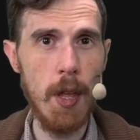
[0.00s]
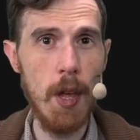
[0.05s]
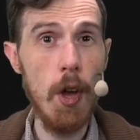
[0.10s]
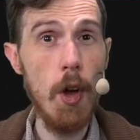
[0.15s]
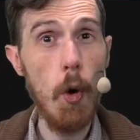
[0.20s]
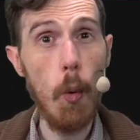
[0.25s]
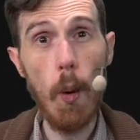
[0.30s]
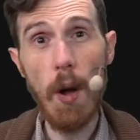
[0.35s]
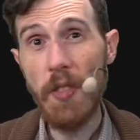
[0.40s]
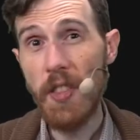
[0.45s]

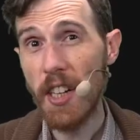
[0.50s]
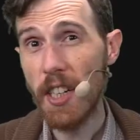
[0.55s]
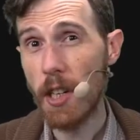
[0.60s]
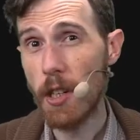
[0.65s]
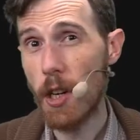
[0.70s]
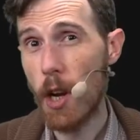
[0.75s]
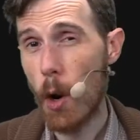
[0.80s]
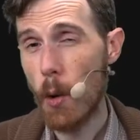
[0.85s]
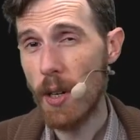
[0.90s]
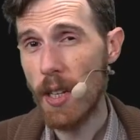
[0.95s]
One thing to
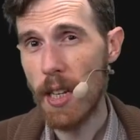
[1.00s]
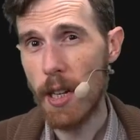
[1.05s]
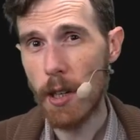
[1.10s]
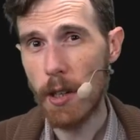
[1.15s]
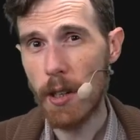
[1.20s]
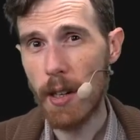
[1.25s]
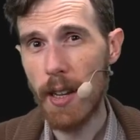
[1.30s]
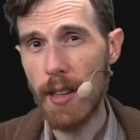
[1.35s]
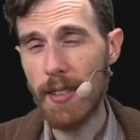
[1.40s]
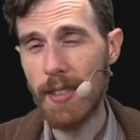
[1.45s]
note
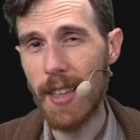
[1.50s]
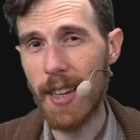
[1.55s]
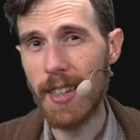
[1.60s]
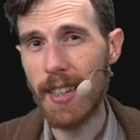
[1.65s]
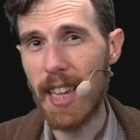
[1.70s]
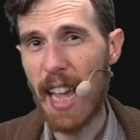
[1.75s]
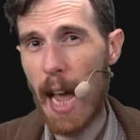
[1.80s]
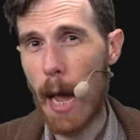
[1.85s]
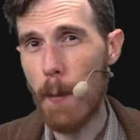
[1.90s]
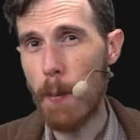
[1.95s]
here is that
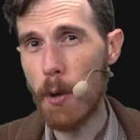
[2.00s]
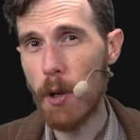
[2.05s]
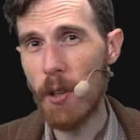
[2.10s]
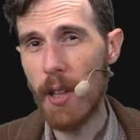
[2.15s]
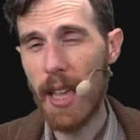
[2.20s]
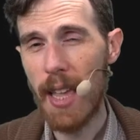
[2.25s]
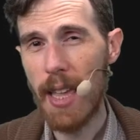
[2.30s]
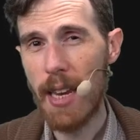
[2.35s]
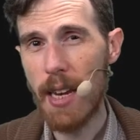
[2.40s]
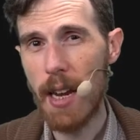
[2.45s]
capital
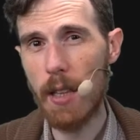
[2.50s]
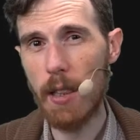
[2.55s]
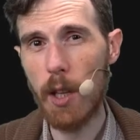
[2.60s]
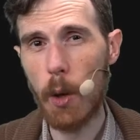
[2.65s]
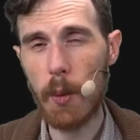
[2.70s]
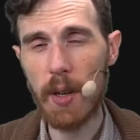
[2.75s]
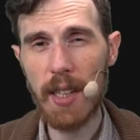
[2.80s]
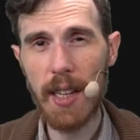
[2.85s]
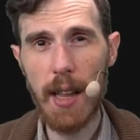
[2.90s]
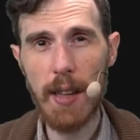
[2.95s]
N and
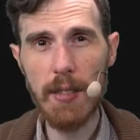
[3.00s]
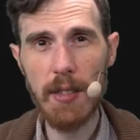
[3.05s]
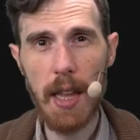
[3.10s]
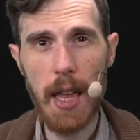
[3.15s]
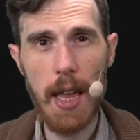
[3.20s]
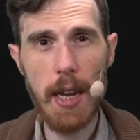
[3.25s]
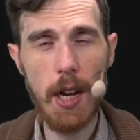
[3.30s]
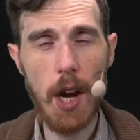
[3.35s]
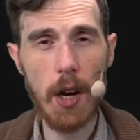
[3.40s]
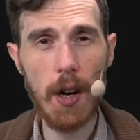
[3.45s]
lowercase
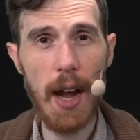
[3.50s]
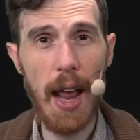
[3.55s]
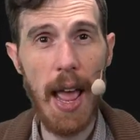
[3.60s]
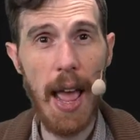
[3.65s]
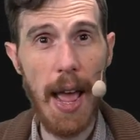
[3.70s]
n are